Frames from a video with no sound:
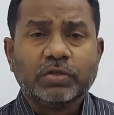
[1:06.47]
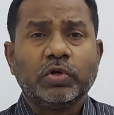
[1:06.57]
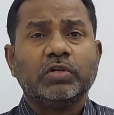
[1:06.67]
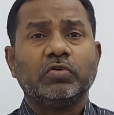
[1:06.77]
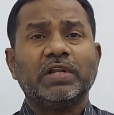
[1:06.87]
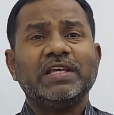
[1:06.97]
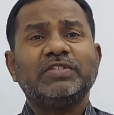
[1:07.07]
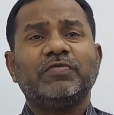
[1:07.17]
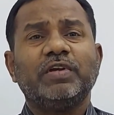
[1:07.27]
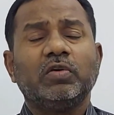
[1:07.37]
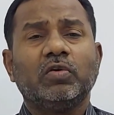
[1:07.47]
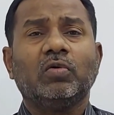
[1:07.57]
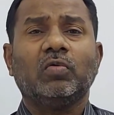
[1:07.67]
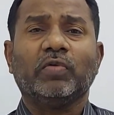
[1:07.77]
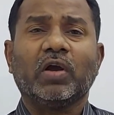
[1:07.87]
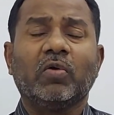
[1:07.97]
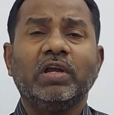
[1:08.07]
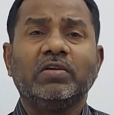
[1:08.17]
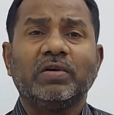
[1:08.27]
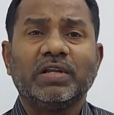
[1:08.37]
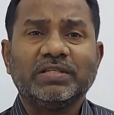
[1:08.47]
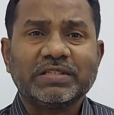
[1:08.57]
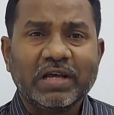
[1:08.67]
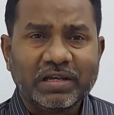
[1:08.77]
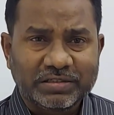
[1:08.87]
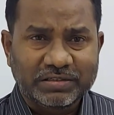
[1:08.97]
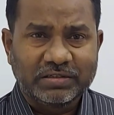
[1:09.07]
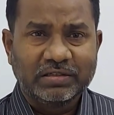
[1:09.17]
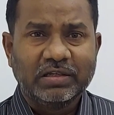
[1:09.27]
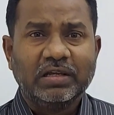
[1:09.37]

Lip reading: So in today's video, we are going to discuss